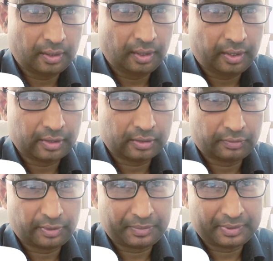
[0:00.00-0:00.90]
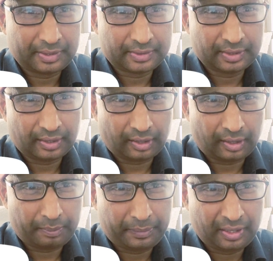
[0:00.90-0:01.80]
In case of emergency,
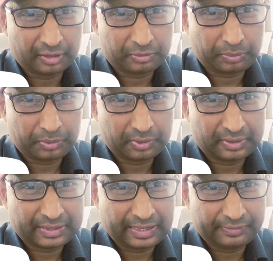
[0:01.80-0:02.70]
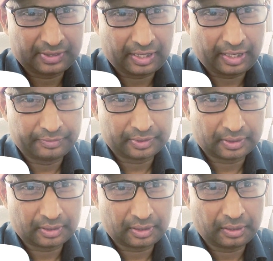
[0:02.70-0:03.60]
rapid response saves lives.
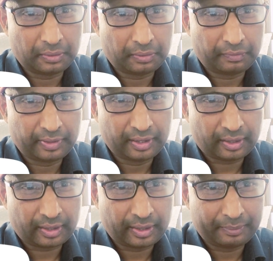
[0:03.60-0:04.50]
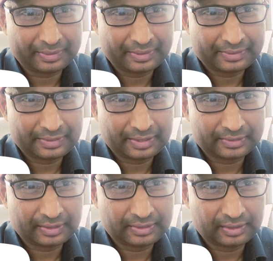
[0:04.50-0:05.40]
Know where emergency
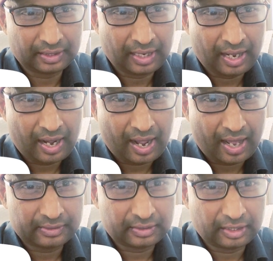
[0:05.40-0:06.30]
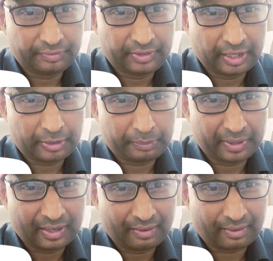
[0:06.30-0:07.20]
exits and safety
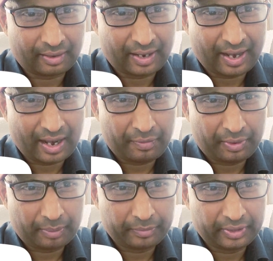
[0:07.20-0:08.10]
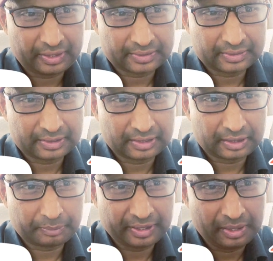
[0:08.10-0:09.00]
equipment are. Have communication
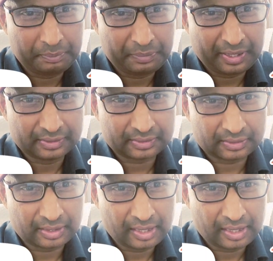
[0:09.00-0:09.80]
system in place.